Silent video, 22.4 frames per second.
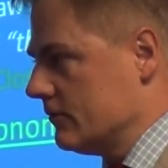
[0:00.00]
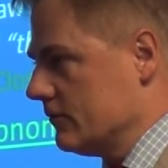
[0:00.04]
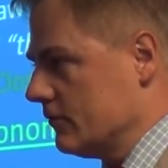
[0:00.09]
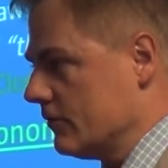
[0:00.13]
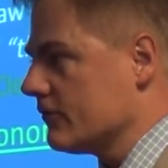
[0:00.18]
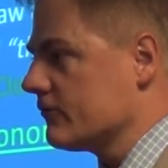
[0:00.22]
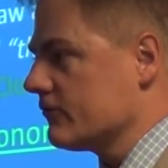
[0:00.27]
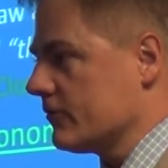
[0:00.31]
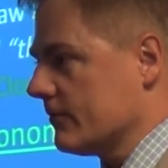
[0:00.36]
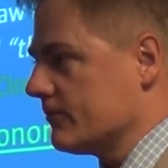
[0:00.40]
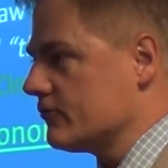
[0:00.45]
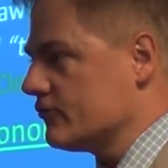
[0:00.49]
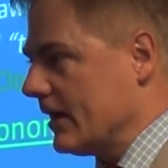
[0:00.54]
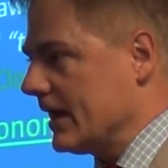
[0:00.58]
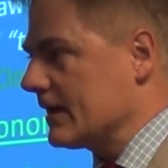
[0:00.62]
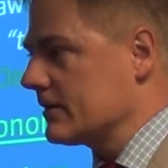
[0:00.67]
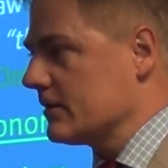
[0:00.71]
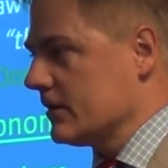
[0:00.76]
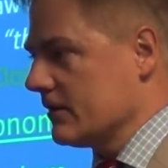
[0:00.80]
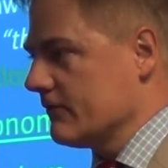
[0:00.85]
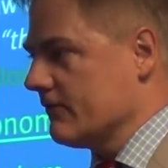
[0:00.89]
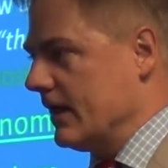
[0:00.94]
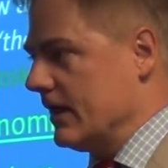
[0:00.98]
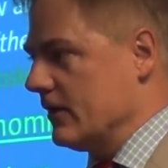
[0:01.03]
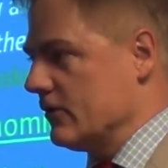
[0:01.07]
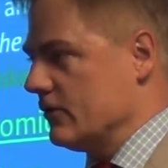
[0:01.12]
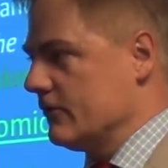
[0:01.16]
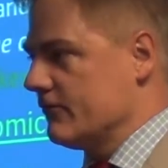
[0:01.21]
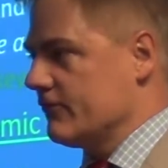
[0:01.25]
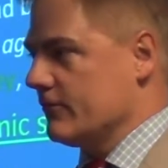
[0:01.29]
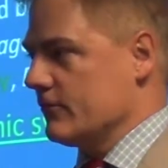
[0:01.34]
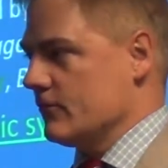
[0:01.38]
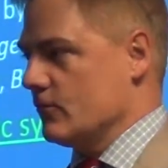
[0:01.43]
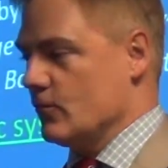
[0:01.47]
You're subtracting value
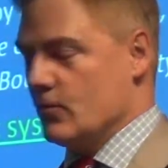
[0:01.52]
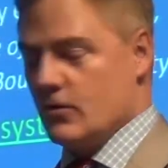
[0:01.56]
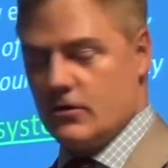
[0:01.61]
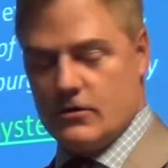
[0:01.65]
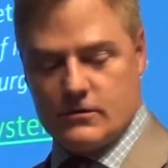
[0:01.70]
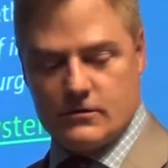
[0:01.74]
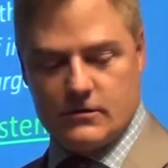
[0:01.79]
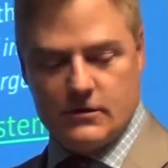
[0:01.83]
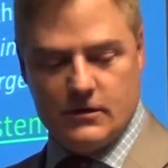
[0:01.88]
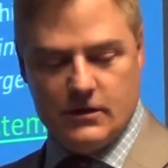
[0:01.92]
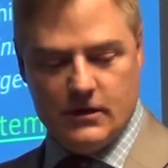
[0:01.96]
from the world.